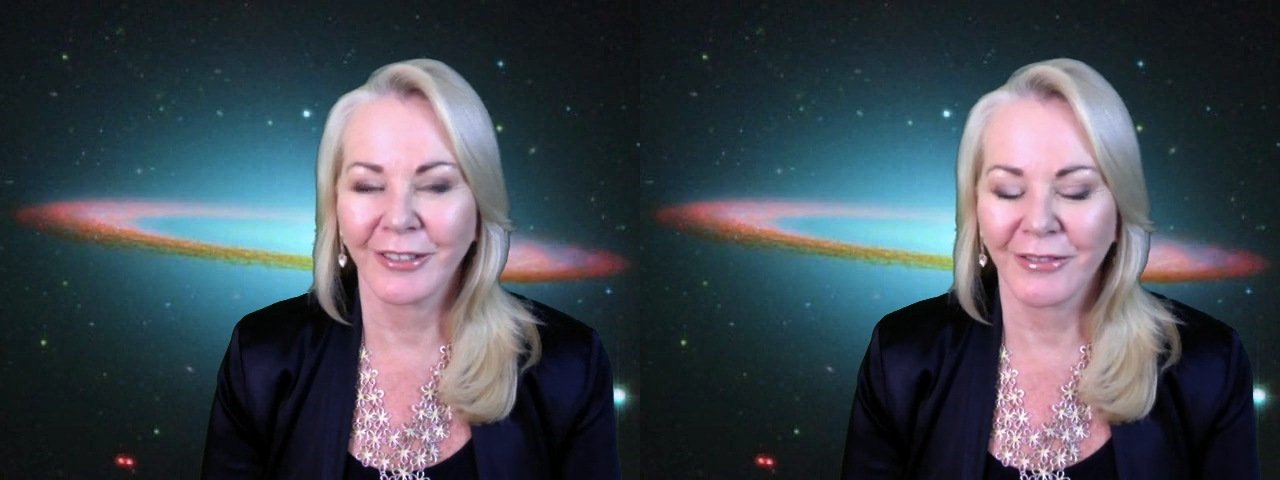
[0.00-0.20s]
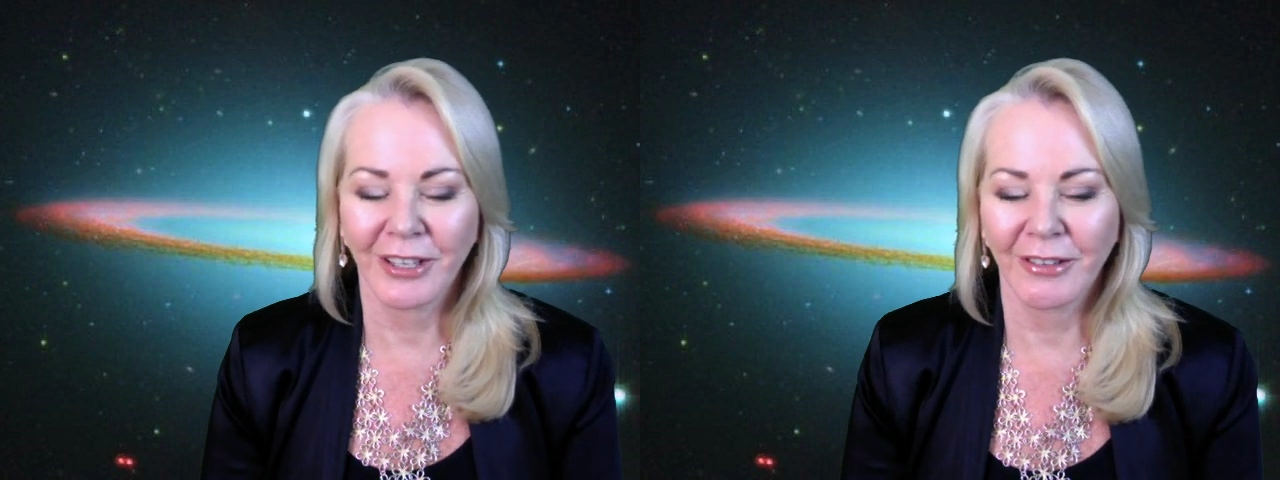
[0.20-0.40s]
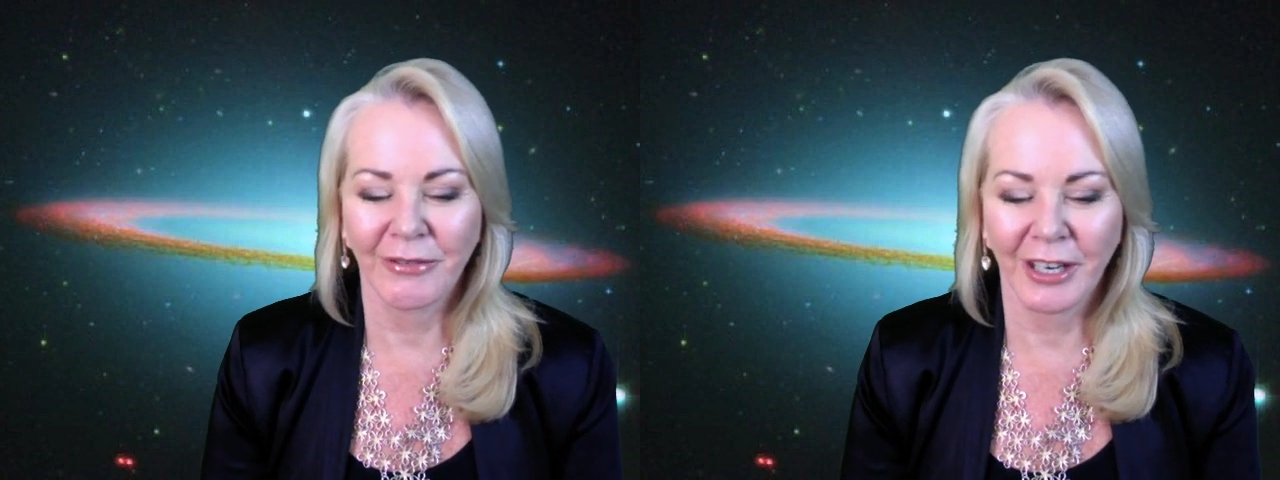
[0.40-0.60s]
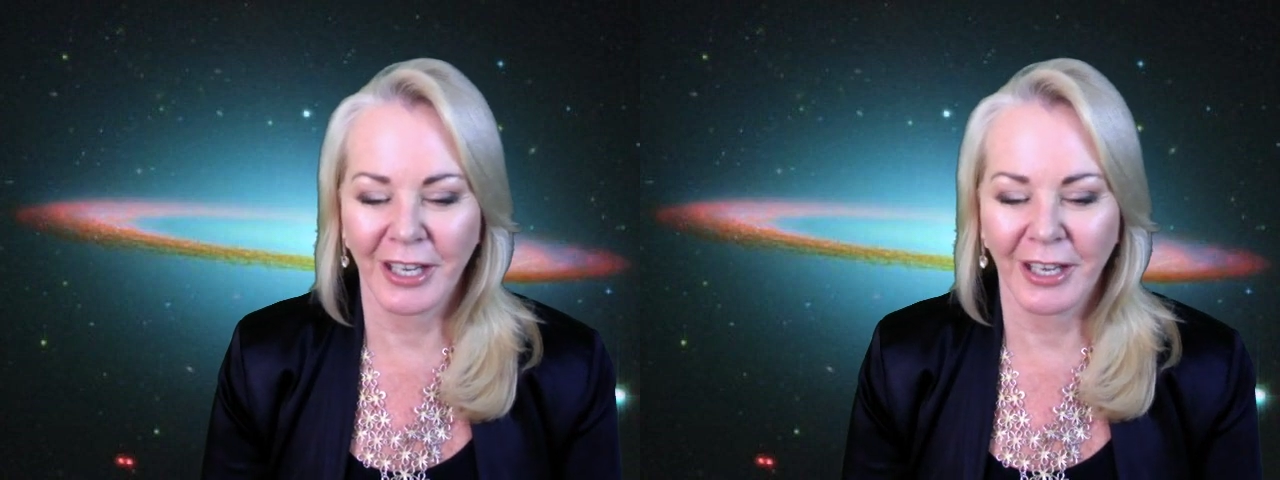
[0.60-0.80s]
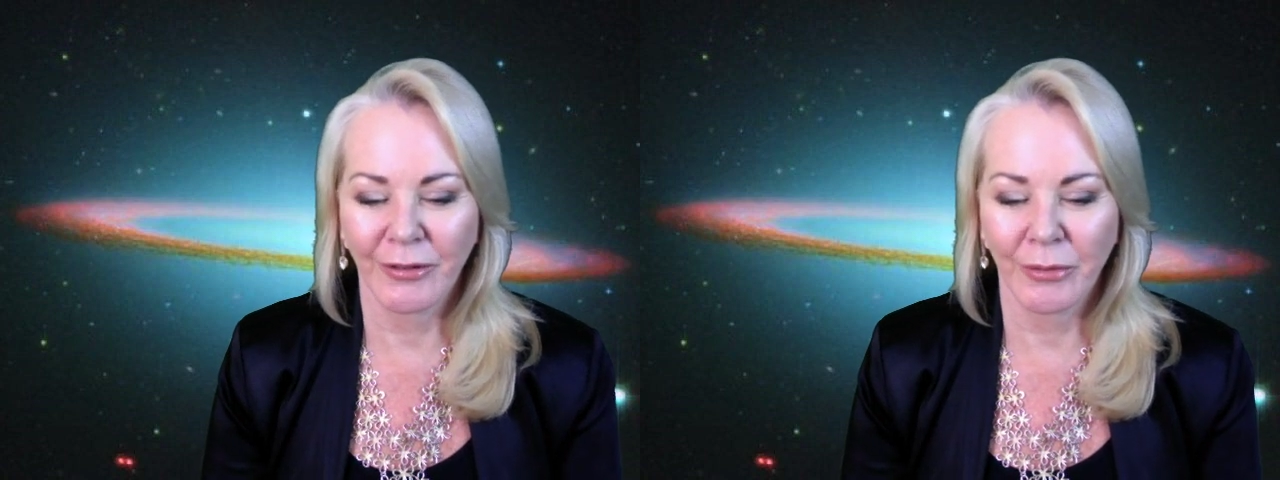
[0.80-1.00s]
If you want
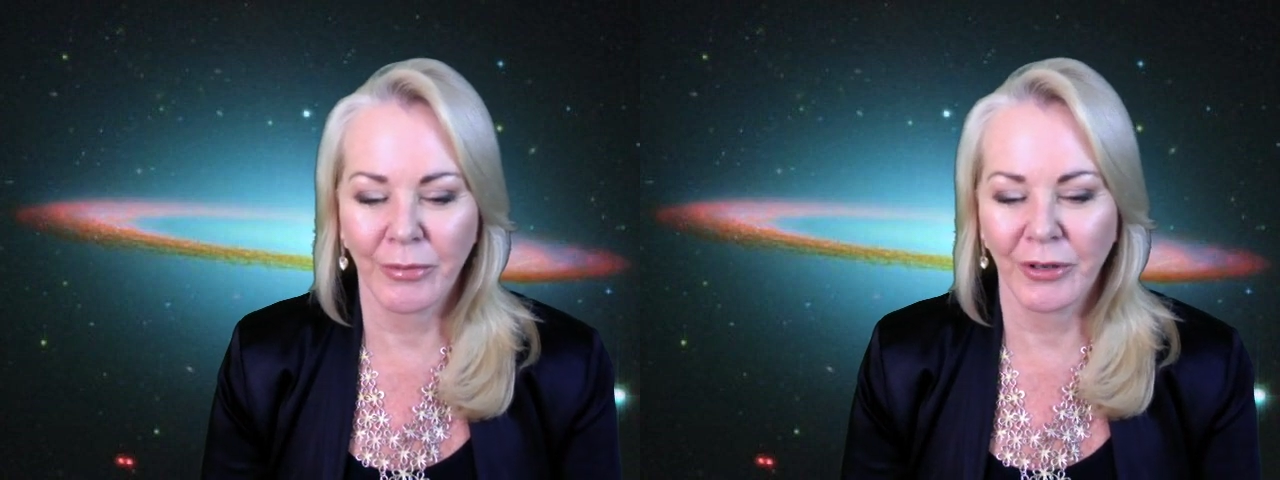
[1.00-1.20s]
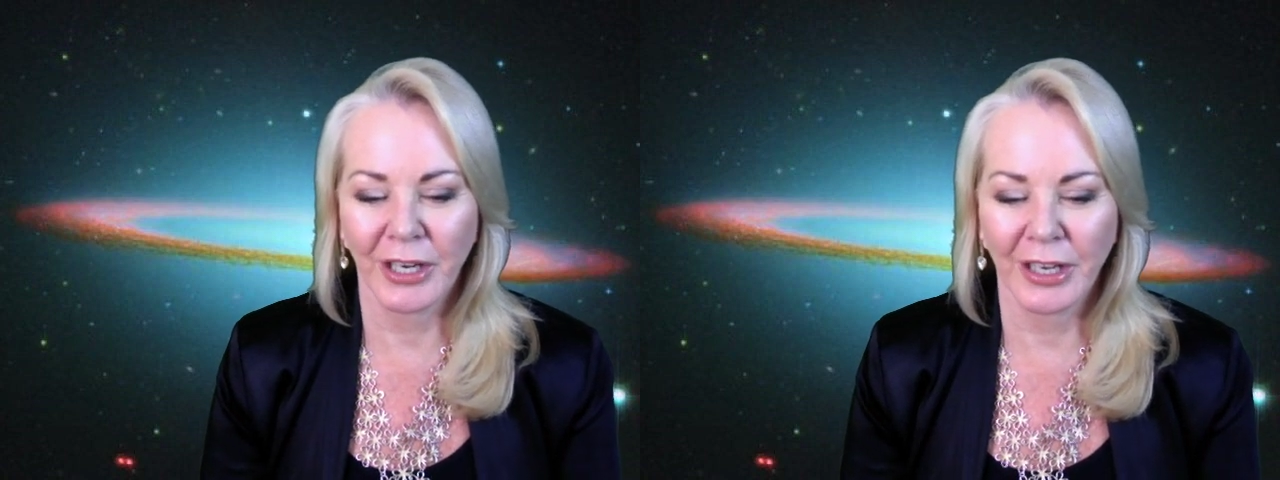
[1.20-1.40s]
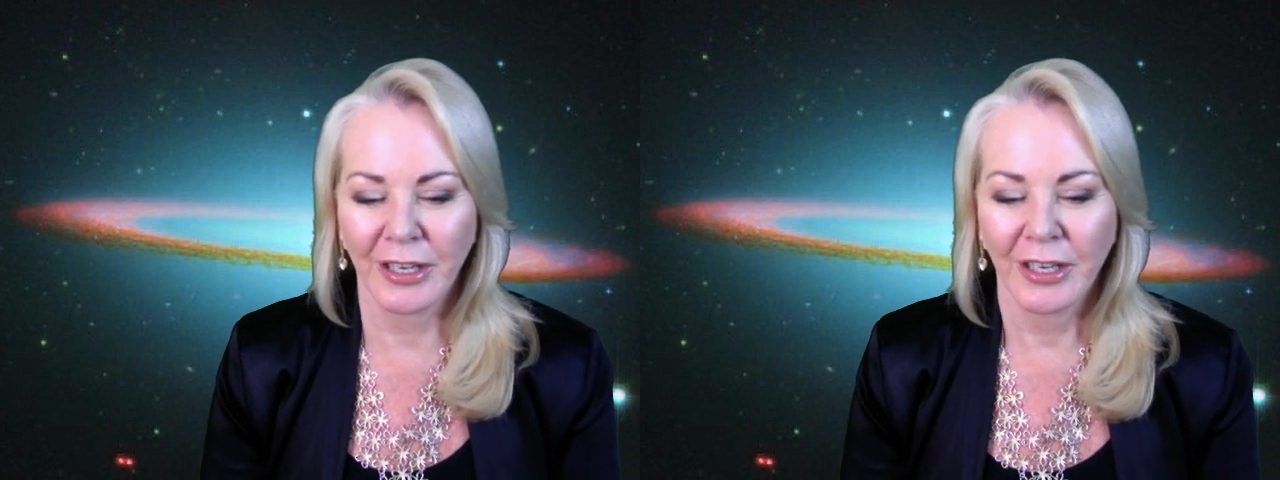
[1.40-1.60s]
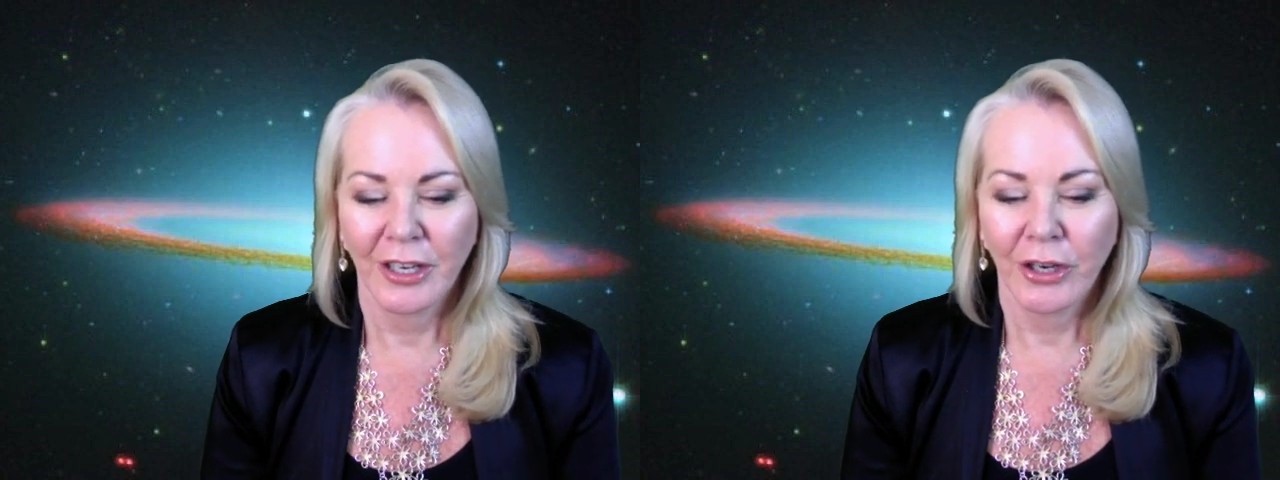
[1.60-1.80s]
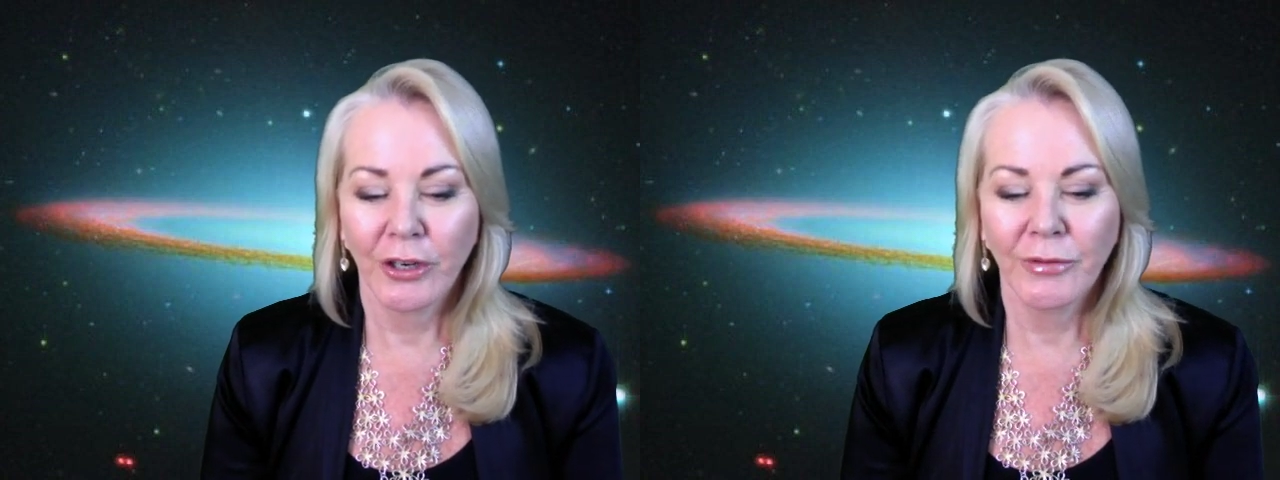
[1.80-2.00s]
to have a beauty
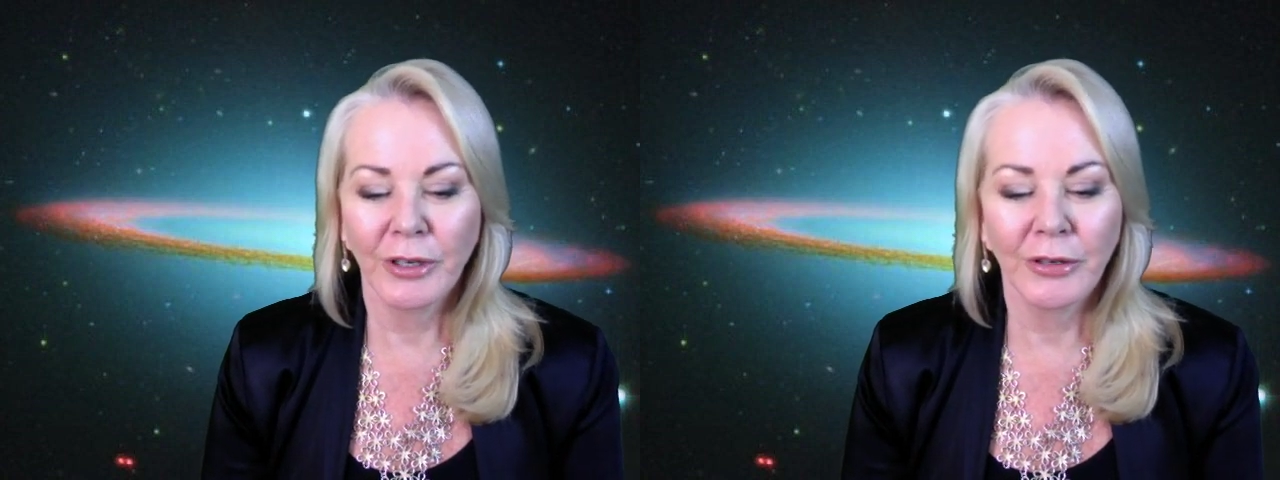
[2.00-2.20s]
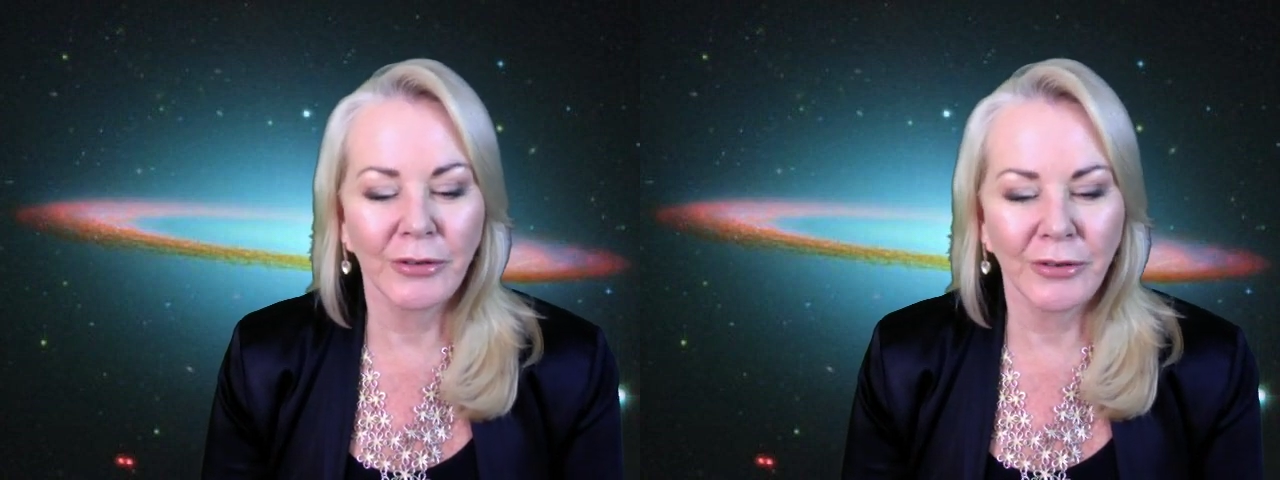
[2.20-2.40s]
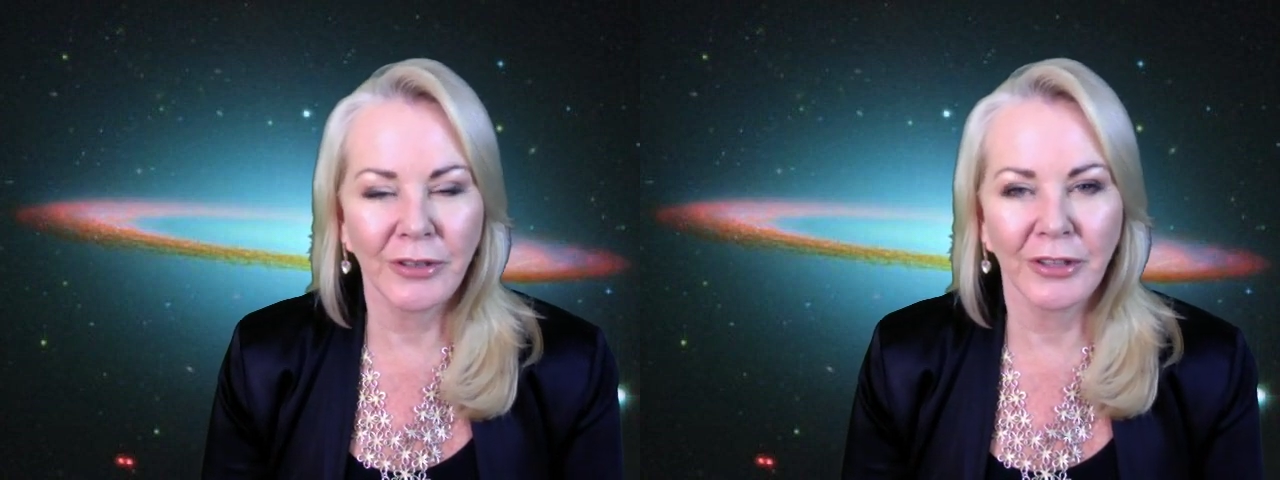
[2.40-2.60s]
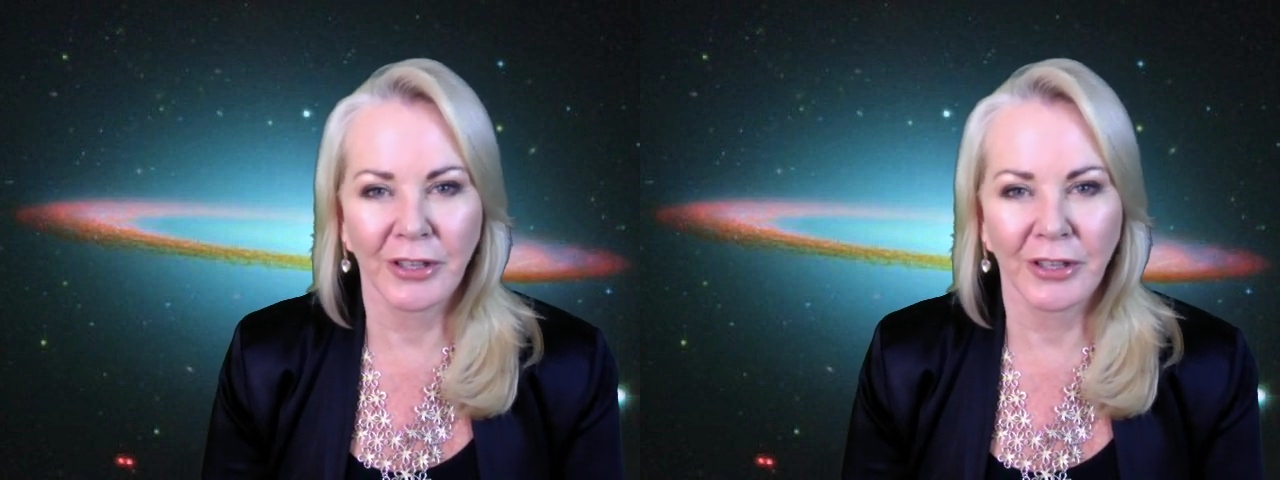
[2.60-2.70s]
overhaul,